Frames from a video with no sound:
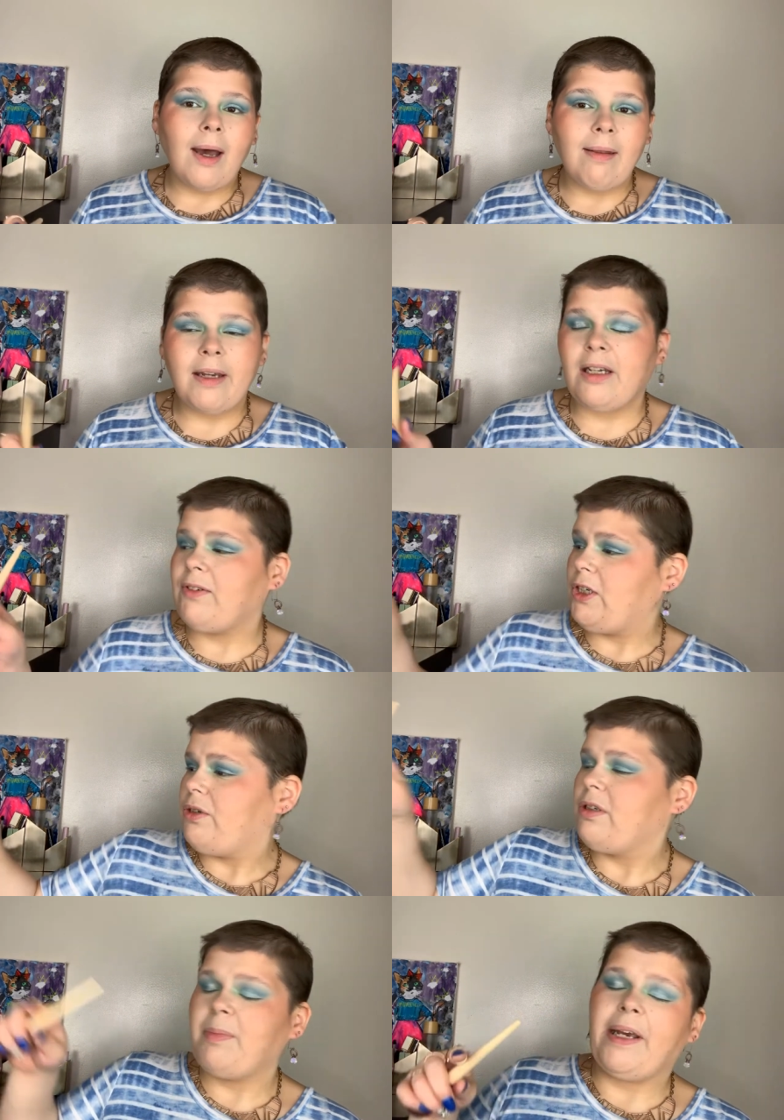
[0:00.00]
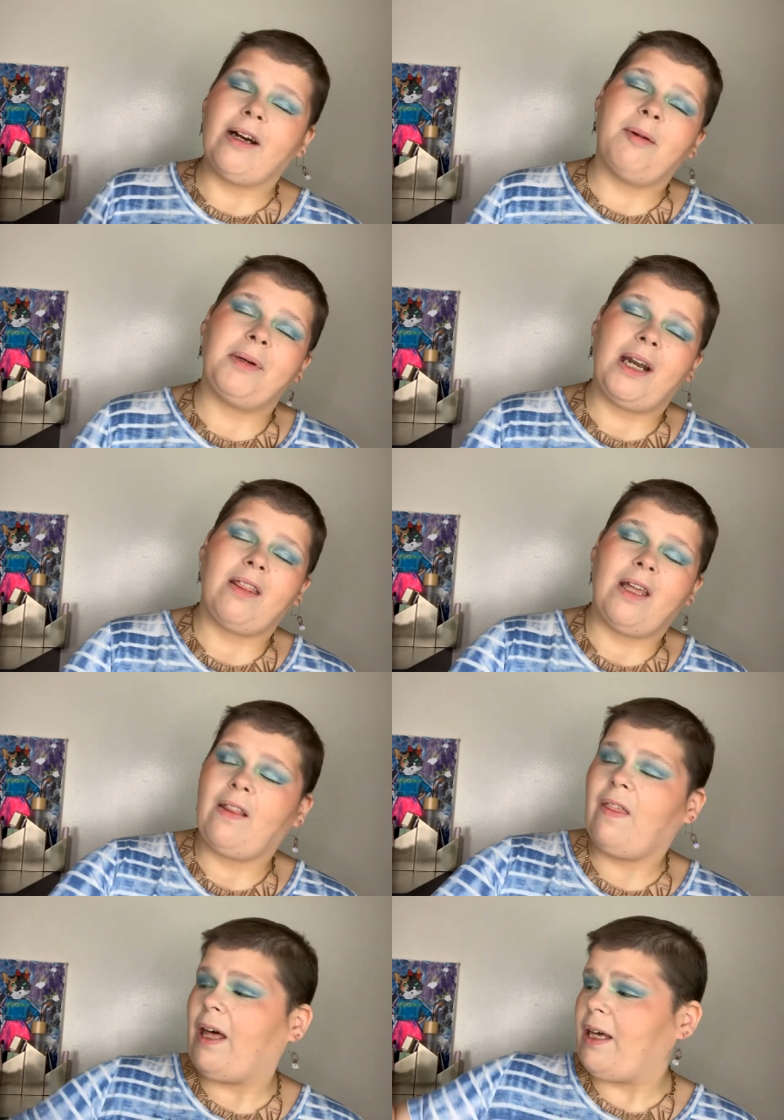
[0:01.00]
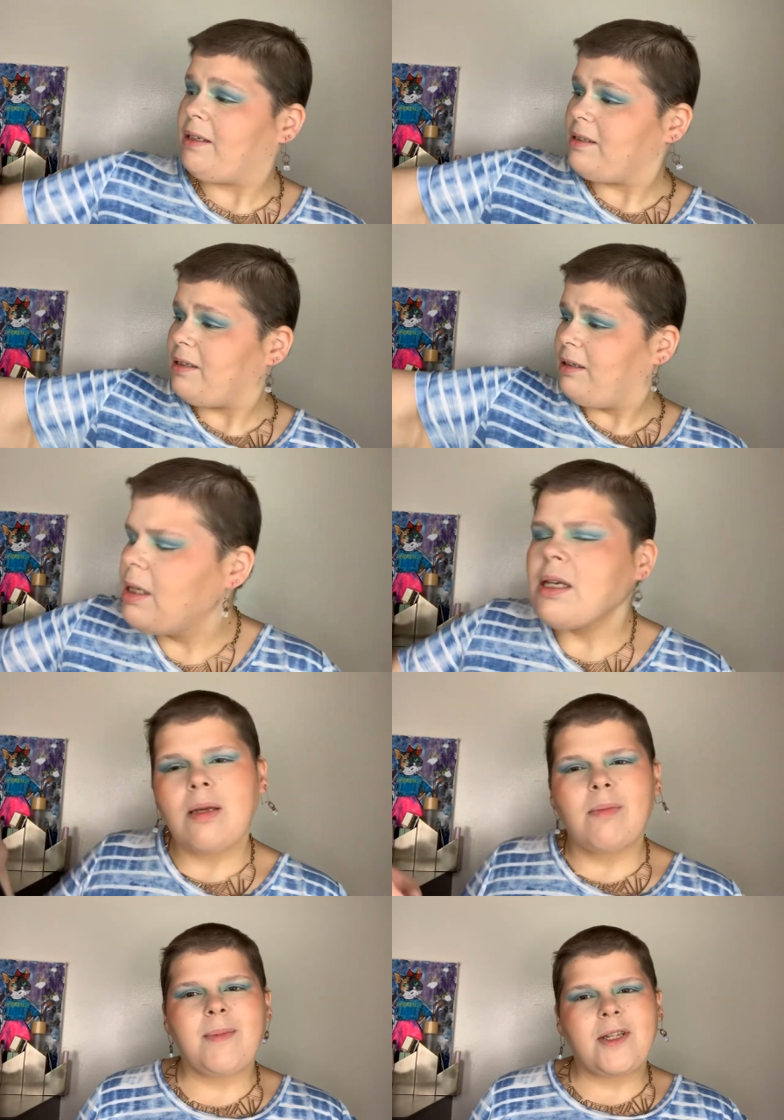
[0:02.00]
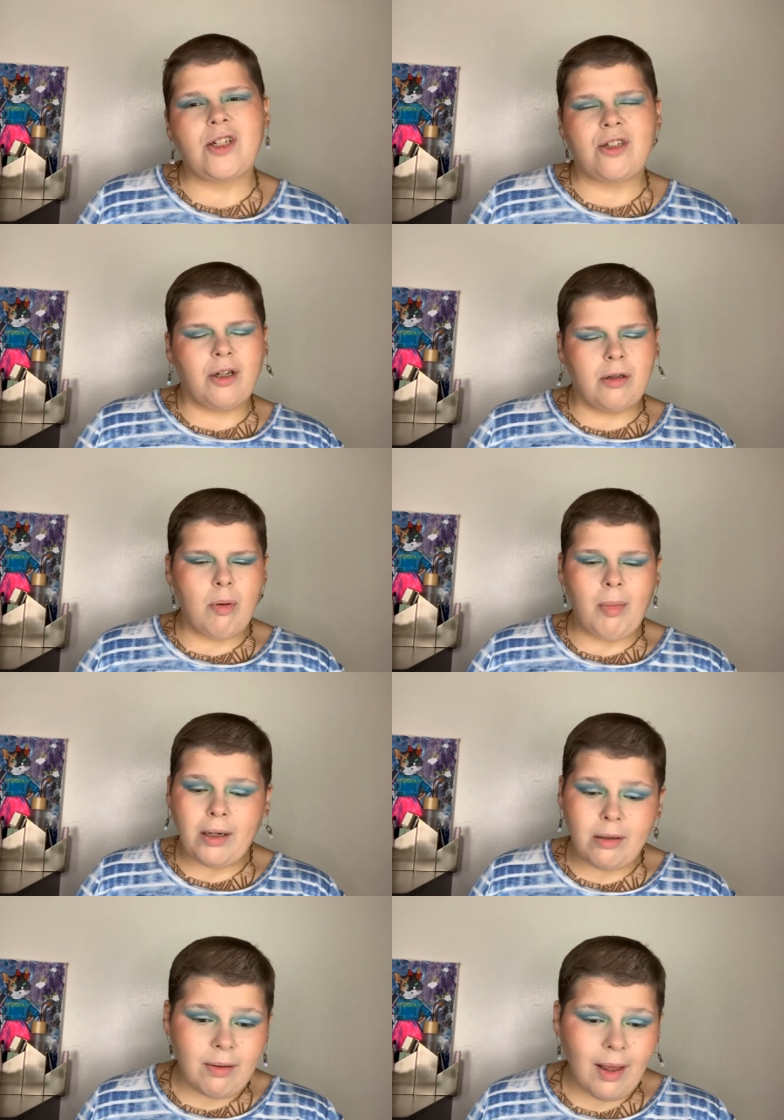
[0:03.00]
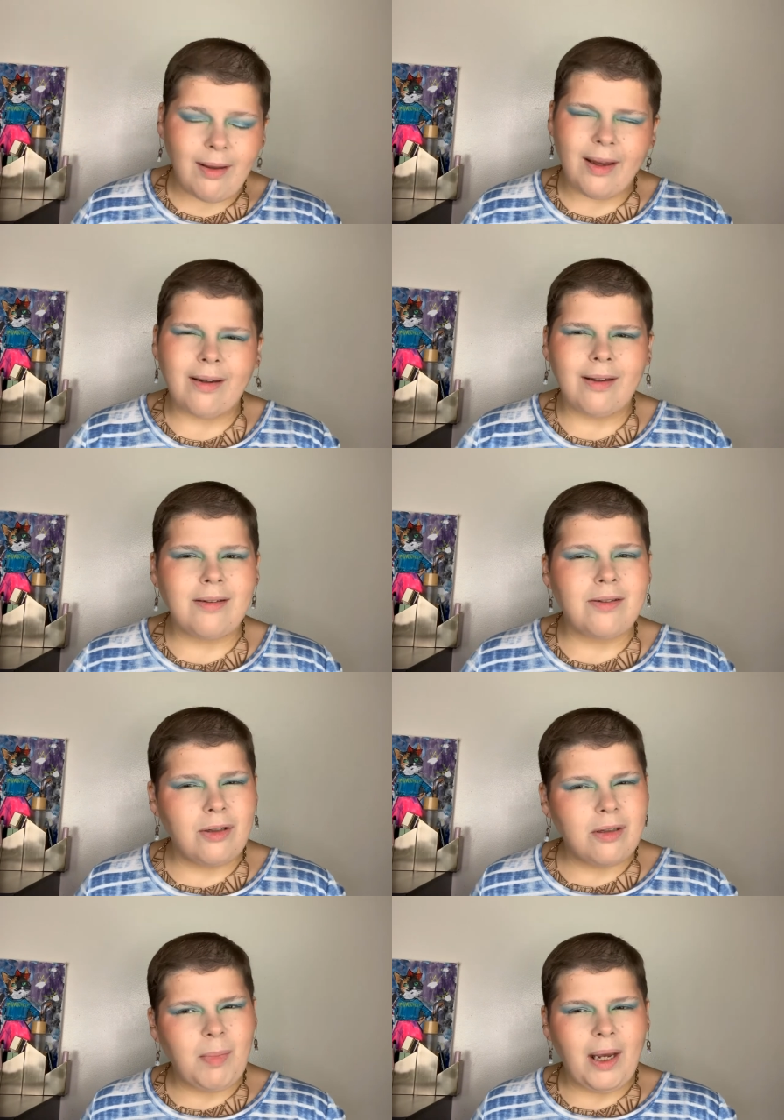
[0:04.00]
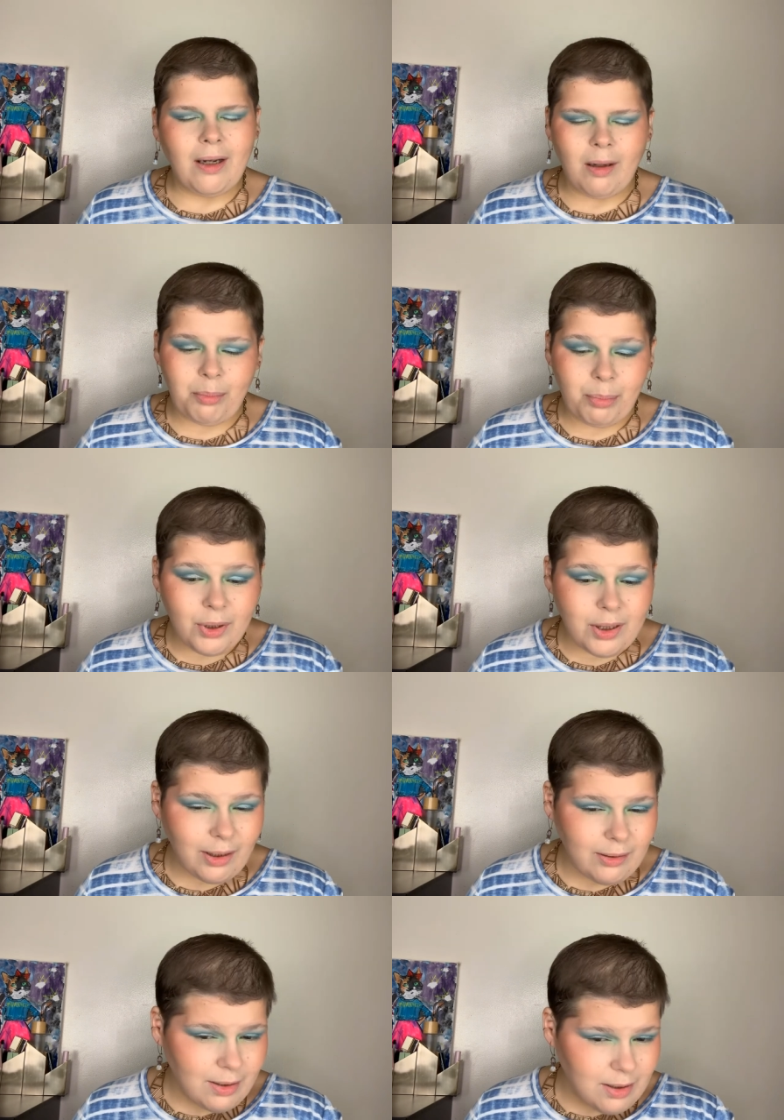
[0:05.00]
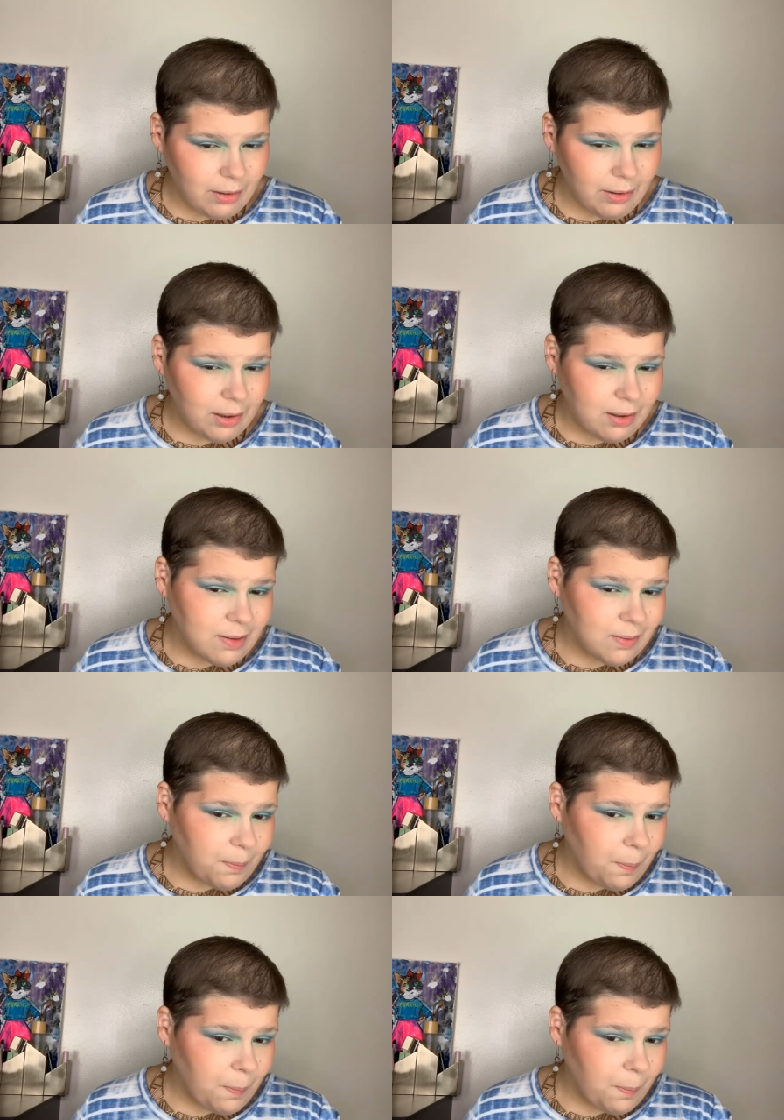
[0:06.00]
I like adventurous makeup and I think that sometimes it's just a good reminder that like it's just makeup, it's not that serious.